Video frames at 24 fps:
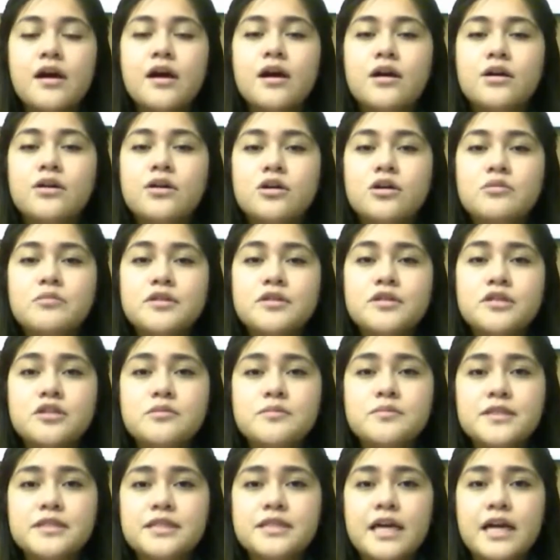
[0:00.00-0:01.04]

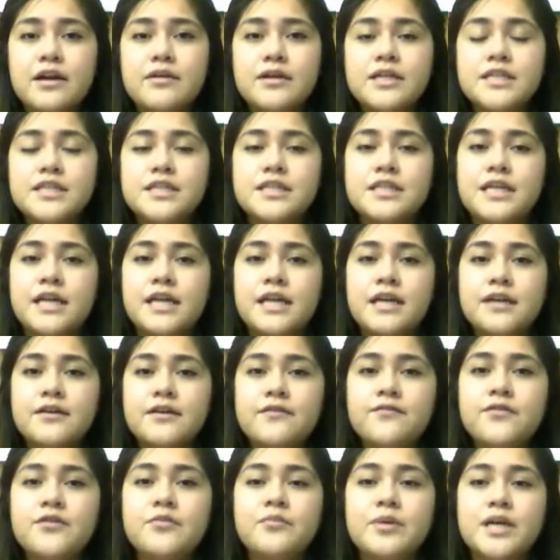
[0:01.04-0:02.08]
Chromosomes carry genetic
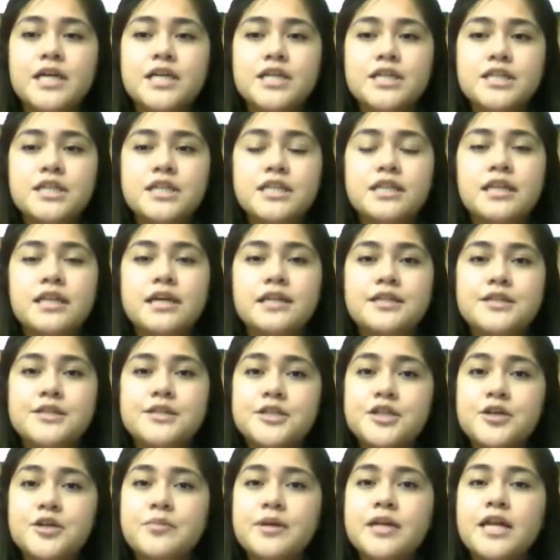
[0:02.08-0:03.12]
information that
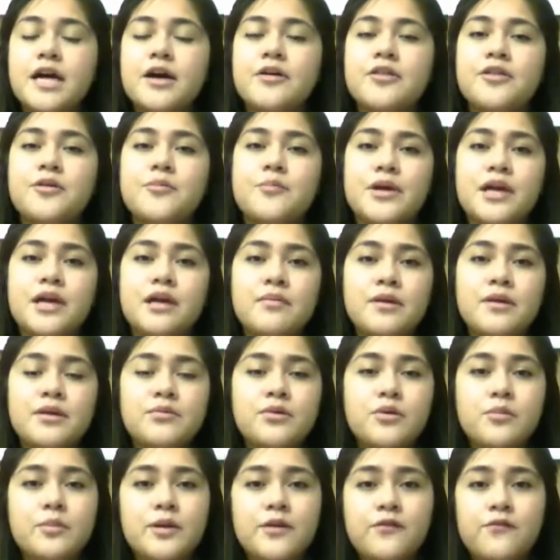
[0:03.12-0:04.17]
determine how the baby
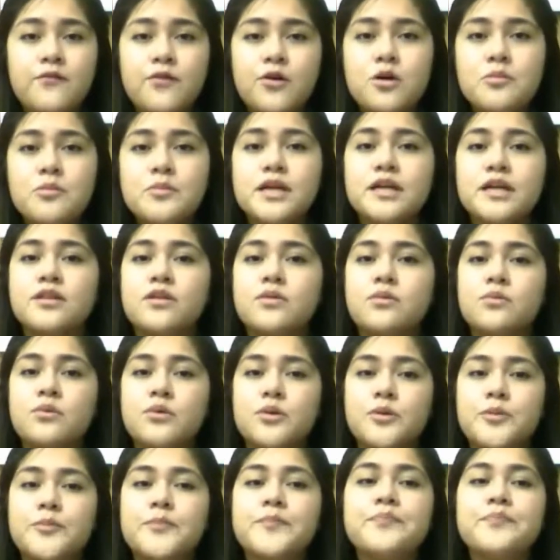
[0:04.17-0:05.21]
will be formed in the
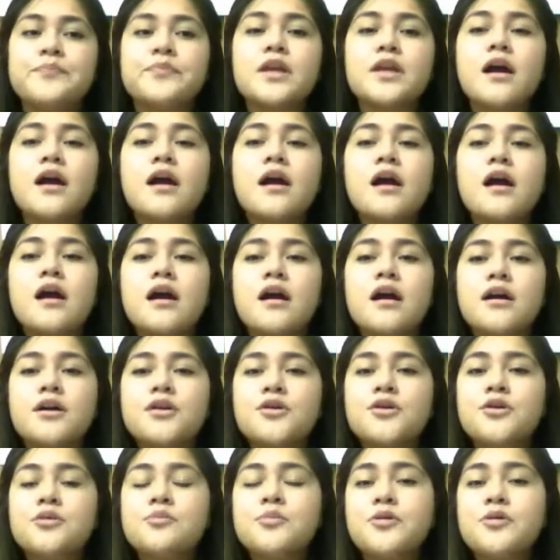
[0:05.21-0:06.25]
womb. A
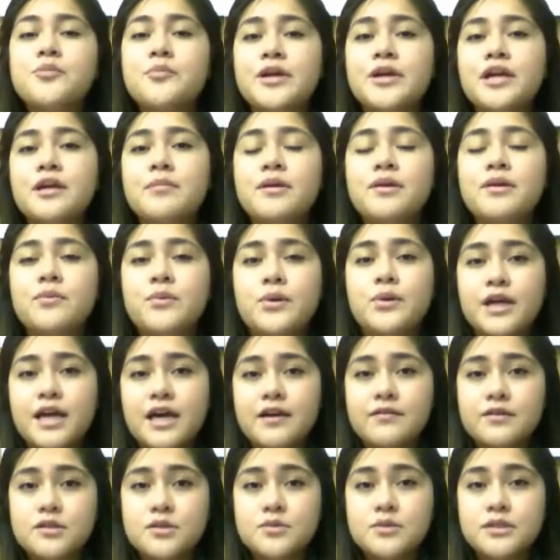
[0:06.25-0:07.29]
normal baby would
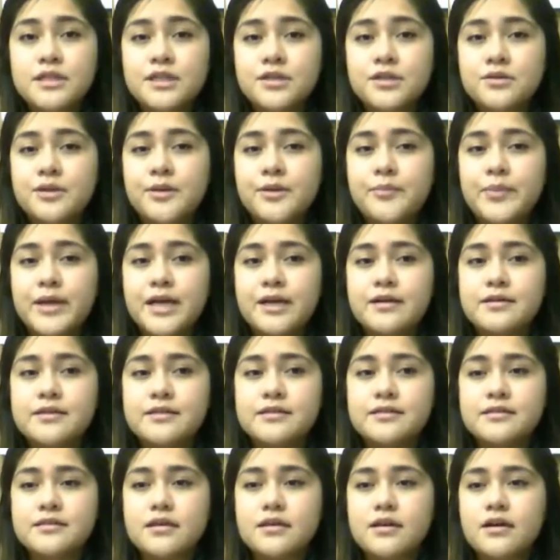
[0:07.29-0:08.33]
have 23
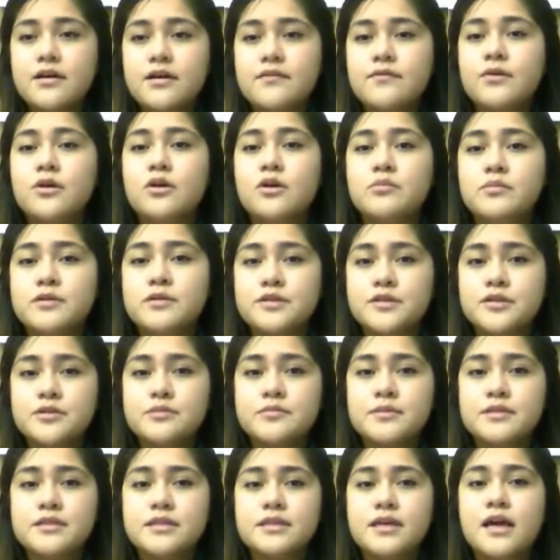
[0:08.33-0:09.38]
pairs of
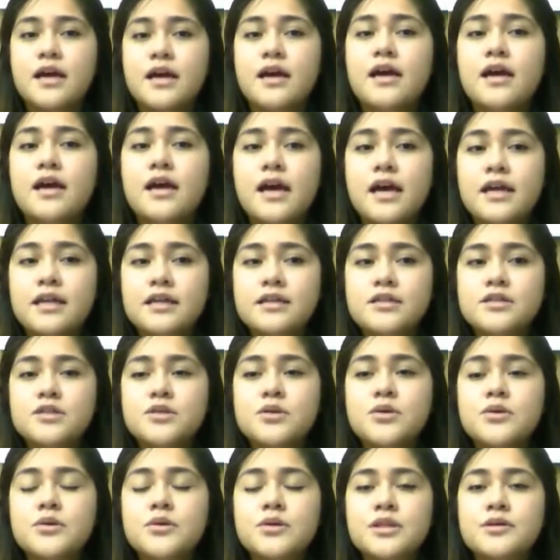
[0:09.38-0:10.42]
chromosomes, and in
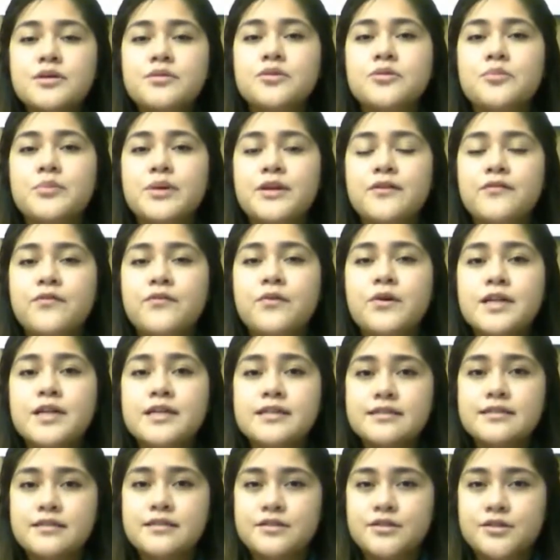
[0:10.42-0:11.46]
total there would be
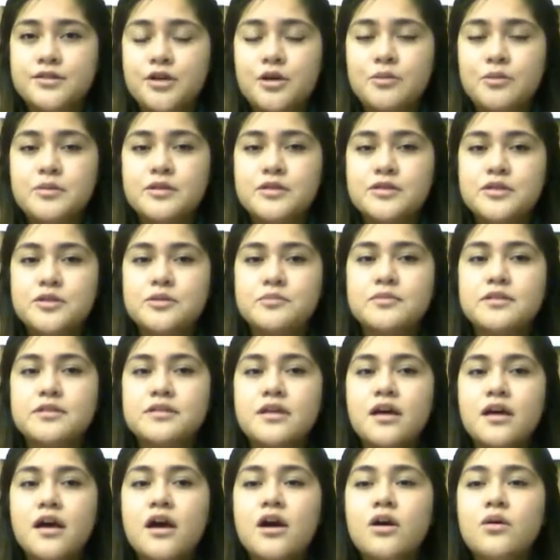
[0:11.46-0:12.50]
46 chromosomes.
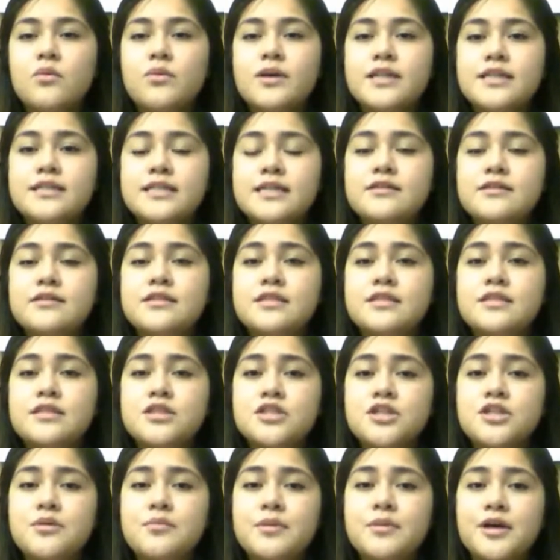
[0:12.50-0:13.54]
With Down
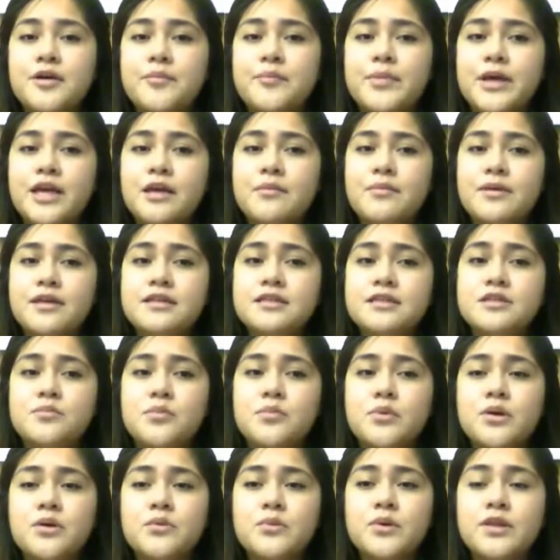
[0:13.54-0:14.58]
syndrome, a baby is
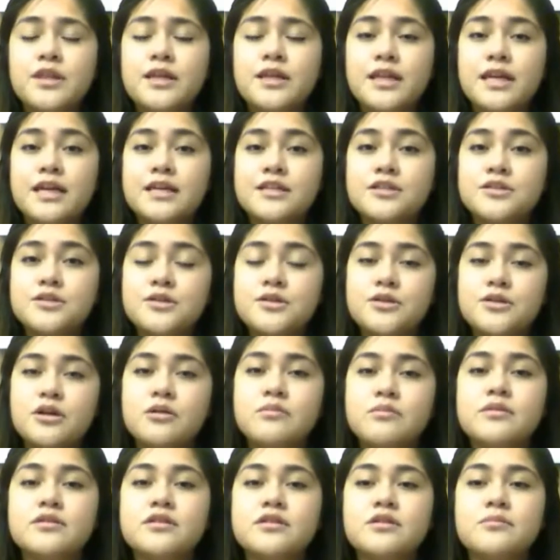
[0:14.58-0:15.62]
born with an extra
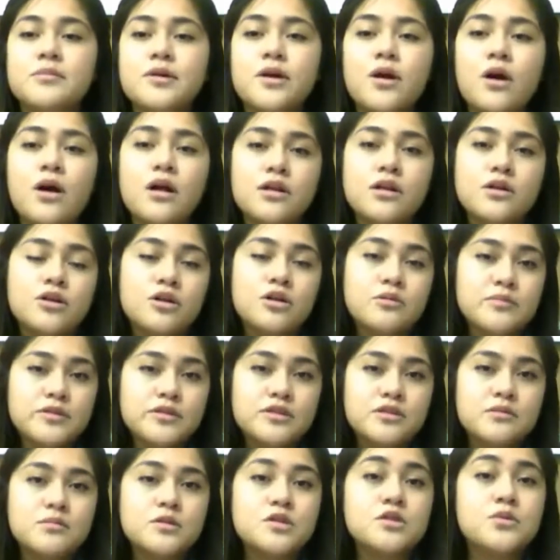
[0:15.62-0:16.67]
chromosome called
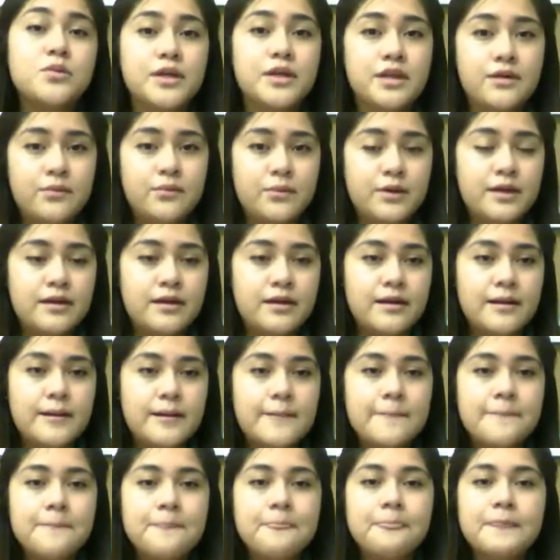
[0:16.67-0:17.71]
chromosome 21.
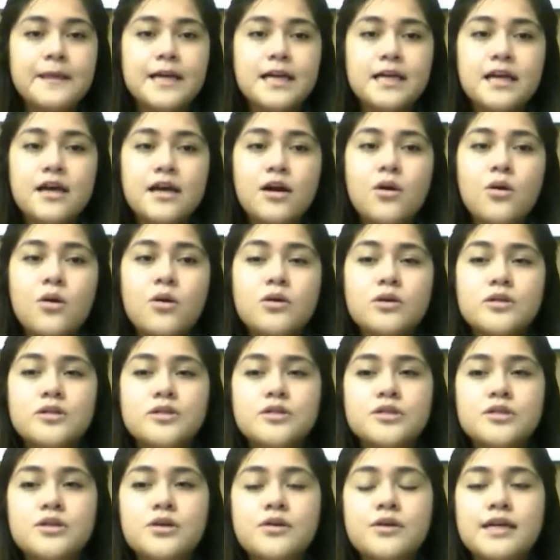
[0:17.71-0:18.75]

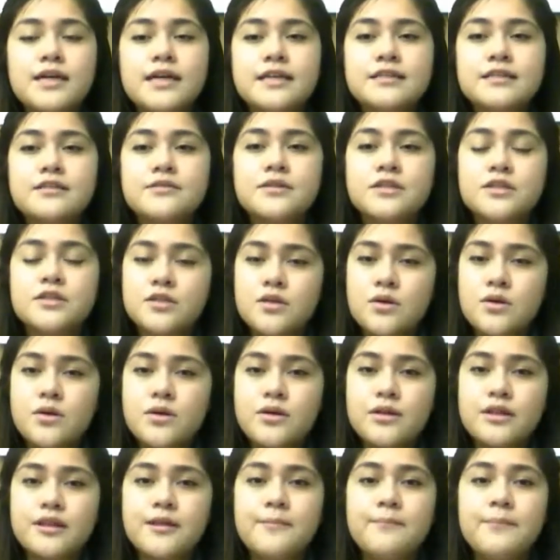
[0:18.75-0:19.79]
So as a
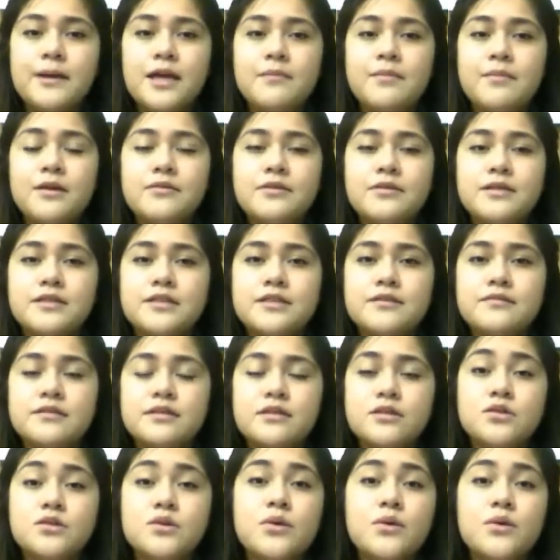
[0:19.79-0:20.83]
result, the baby receives
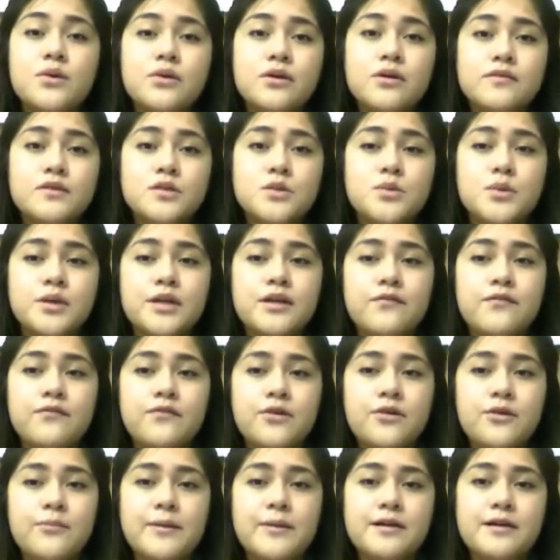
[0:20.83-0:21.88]
a total of
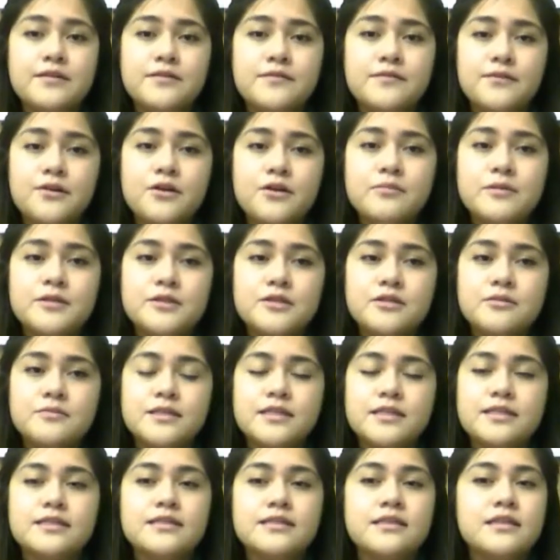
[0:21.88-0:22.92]
24 pairs of
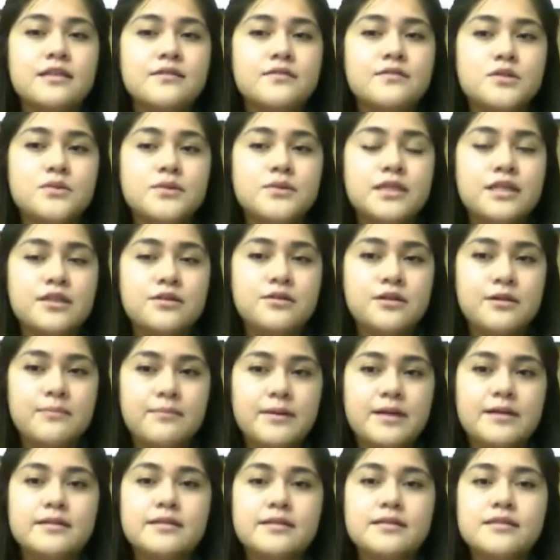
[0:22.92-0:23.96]
chromosomes instead of 23
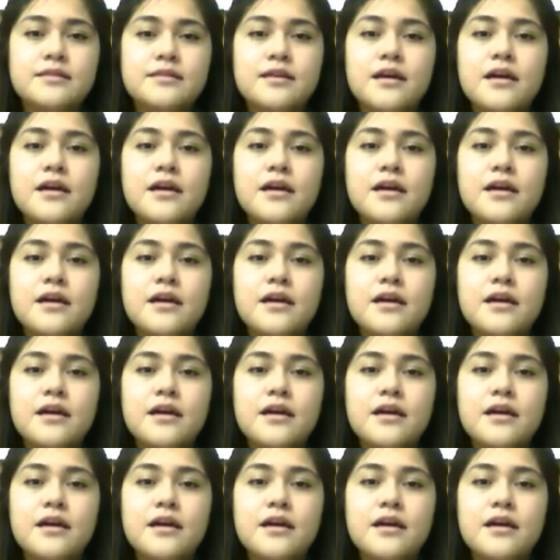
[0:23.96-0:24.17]
pairs.